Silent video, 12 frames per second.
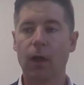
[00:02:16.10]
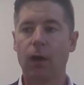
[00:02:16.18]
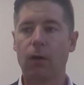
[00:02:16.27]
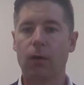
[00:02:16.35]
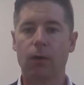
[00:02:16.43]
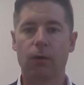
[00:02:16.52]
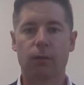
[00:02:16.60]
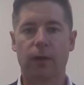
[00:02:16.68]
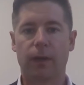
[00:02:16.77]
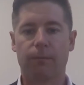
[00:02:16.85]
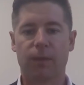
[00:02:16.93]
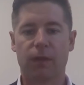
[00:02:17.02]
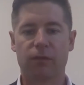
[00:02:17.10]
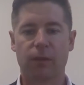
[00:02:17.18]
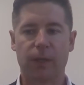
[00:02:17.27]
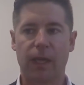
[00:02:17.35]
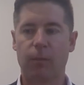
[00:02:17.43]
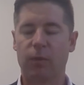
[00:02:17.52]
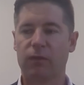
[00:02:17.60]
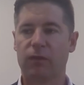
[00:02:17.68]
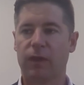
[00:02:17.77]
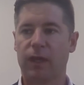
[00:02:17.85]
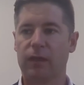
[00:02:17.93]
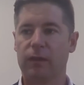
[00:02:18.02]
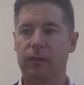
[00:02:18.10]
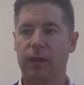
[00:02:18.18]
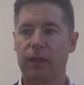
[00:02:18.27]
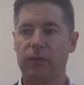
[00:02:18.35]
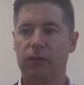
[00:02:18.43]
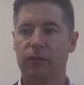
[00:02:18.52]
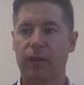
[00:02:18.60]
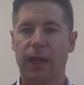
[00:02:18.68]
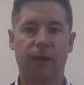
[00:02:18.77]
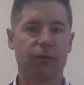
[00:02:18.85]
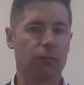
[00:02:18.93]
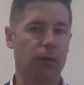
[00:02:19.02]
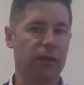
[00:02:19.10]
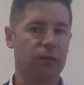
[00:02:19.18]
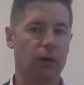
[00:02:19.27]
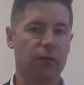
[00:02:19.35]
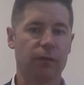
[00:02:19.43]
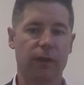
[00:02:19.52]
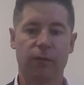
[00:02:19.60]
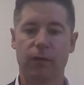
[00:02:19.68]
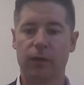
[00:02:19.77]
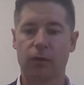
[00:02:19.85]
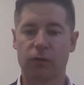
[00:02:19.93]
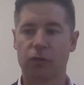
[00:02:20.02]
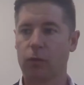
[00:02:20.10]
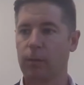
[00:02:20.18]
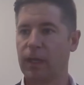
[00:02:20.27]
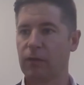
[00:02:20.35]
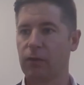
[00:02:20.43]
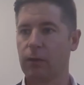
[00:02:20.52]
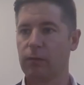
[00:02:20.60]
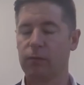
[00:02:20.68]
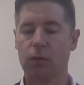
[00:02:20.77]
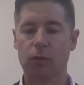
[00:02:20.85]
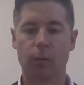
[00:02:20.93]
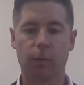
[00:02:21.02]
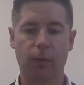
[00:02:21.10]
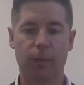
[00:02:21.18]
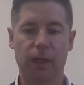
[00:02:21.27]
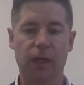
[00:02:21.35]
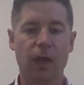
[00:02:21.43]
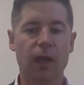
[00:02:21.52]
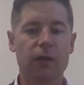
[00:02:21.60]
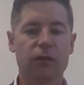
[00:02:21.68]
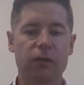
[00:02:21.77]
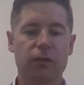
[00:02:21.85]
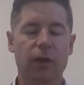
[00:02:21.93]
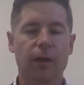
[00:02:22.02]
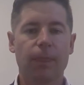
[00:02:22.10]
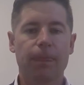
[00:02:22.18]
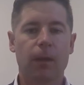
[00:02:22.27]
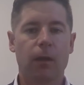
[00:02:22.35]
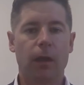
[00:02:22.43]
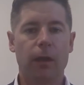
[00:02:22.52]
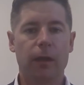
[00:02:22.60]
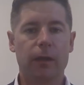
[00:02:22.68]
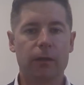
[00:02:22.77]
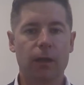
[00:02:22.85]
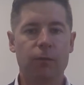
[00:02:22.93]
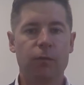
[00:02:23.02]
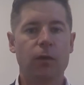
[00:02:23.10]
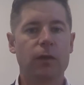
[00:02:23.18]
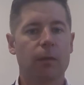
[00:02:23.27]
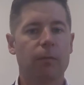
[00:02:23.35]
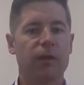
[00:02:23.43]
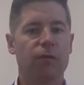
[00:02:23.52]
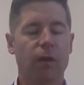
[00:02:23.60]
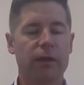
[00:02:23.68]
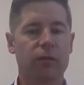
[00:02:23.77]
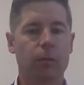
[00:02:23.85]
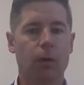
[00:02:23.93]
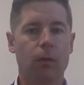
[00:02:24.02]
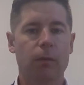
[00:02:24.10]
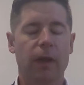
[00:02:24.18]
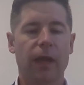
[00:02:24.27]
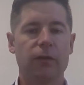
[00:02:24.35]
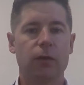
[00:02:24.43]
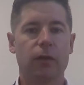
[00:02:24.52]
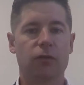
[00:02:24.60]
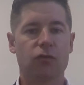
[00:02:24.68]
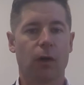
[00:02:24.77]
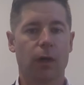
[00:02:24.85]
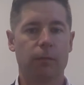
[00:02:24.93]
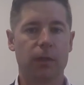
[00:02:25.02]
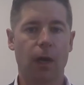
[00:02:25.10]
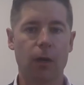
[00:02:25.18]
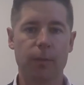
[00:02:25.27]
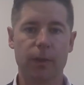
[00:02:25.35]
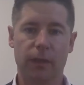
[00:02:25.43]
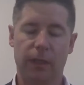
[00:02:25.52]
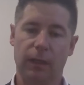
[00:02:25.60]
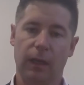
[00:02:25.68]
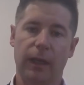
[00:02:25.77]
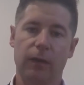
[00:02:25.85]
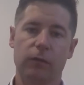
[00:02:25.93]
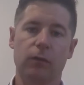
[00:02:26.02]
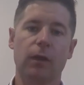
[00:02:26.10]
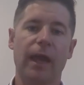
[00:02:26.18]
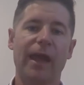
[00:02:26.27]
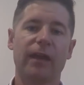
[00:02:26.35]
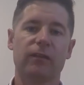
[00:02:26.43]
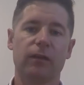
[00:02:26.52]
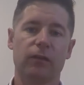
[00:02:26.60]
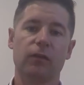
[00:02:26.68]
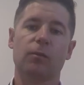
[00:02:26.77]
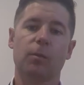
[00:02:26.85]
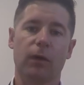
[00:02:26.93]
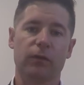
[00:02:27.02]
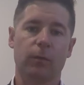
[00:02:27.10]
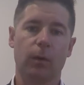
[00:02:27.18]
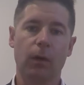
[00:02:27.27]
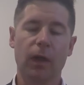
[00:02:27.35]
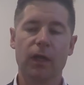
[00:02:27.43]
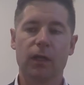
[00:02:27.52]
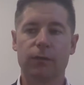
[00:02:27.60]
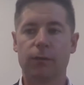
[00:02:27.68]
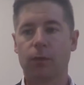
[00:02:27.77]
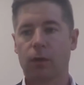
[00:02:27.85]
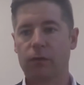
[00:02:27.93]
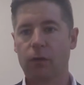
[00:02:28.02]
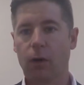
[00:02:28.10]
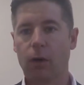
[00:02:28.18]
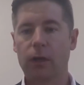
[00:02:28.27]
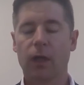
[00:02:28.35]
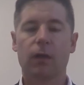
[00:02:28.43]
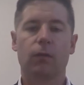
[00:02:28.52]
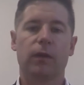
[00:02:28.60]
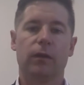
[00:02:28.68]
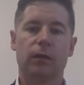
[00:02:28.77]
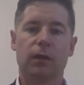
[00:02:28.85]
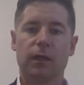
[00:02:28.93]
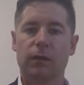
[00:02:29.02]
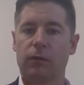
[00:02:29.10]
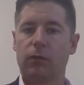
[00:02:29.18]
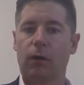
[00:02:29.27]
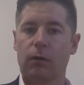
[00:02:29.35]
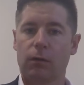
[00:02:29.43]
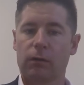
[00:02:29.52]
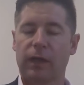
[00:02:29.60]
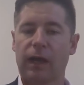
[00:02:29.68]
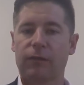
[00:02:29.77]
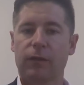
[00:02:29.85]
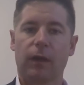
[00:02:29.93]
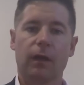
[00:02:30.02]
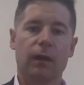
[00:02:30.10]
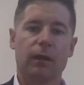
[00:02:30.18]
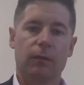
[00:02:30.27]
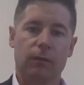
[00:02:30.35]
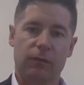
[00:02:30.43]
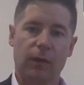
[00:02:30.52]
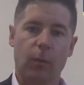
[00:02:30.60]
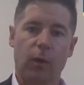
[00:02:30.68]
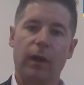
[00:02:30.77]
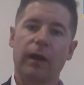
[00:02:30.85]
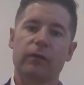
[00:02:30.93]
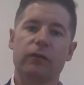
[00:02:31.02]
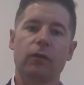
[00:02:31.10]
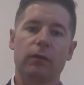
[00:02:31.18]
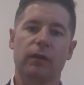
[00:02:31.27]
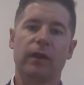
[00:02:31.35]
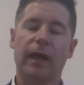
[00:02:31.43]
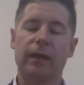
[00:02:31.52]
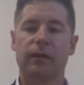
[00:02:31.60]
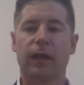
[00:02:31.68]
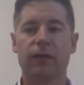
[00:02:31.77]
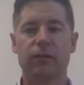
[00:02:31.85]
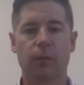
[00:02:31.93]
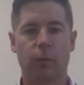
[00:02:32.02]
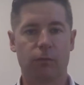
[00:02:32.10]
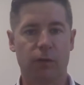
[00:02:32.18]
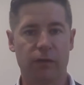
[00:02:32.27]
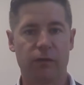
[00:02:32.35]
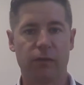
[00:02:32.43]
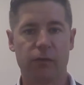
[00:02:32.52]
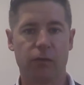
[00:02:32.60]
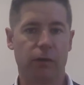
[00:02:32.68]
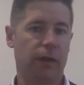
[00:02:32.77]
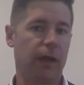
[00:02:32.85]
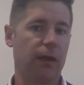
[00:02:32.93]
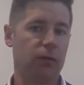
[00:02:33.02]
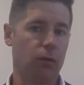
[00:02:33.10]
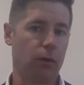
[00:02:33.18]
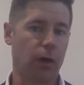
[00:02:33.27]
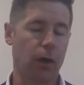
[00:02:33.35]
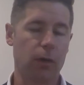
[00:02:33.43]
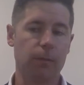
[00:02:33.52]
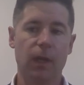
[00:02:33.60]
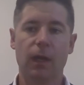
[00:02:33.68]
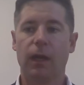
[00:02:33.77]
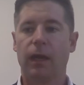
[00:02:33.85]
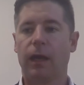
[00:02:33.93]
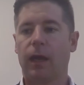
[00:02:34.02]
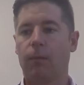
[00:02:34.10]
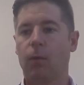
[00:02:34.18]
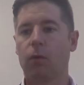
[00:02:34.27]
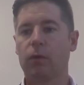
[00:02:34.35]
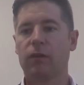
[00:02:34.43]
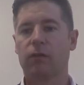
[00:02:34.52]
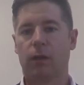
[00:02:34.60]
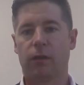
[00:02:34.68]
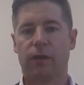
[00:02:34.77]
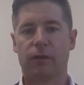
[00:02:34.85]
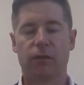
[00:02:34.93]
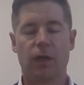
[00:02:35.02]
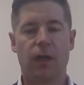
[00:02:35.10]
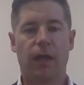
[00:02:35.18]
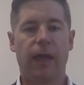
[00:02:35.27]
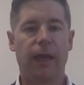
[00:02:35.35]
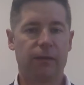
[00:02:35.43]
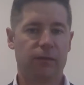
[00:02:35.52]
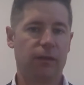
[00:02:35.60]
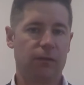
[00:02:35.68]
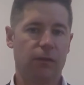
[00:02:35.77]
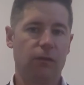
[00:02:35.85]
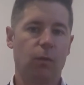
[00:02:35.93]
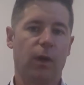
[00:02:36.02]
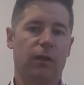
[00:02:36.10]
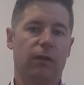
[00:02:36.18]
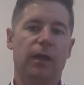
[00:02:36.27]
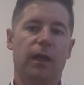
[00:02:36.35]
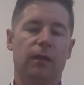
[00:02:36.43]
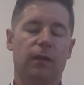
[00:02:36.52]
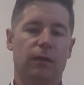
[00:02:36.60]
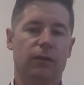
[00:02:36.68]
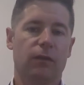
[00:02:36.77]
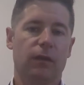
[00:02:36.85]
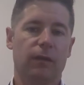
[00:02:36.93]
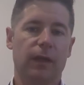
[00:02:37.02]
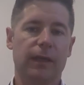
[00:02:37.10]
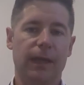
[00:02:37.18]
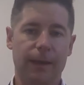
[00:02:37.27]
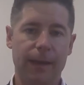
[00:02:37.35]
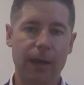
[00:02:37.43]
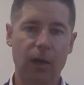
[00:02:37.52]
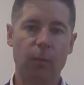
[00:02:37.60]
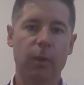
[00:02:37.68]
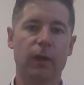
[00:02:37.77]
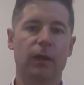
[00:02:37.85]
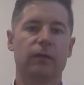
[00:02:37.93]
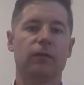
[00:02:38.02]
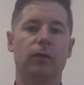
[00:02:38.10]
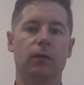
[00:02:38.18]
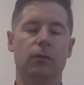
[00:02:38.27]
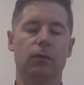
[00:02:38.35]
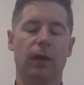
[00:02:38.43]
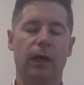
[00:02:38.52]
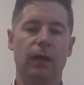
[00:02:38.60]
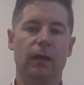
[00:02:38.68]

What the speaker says: or something happens and they have to race off and they've only got a short amount of time to view your property. Just if you can be flexible and you can try and be open and allow as good access as possible. If you've got a dog, whether you can get the dog looked after somewhere else during the day in case someone rings during the day and you're not home, all these little things. Access is one of the key things that can help to